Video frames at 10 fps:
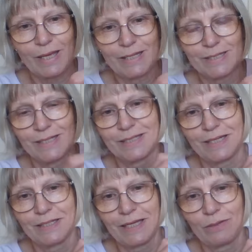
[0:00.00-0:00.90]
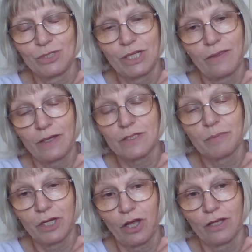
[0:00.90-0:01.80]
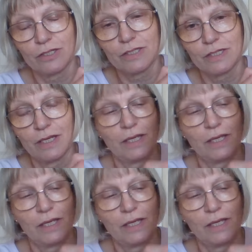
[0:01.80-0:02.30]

as this side of the house. Yeah, that's because